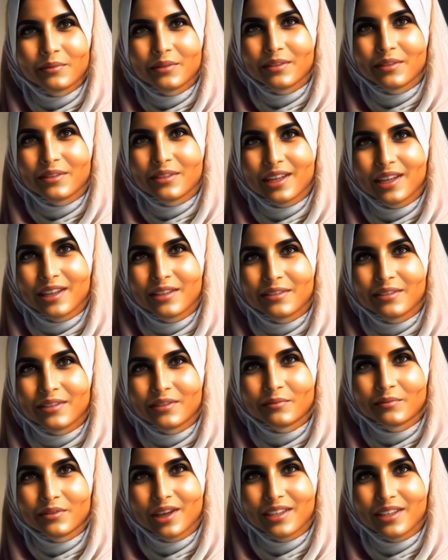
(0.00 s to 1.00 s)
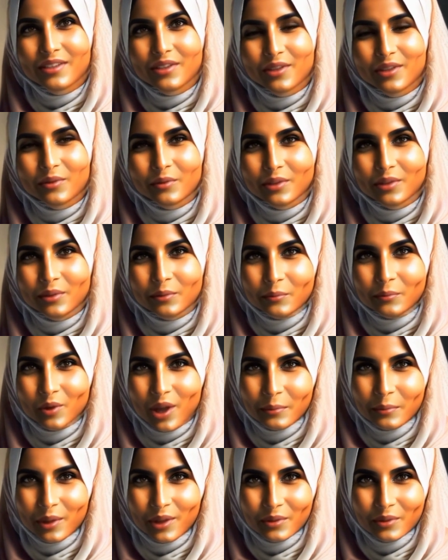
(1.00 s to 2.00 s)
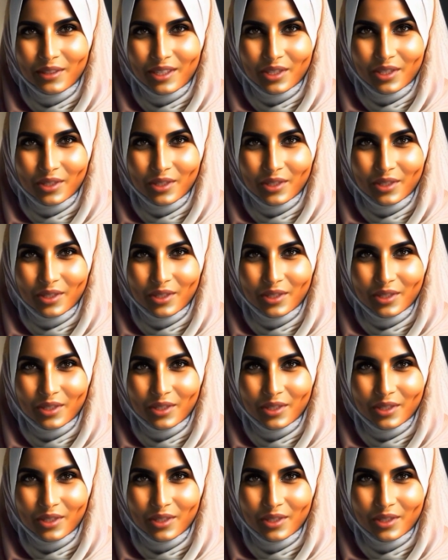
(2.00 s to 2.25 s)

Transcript: 6. Facetune, primarily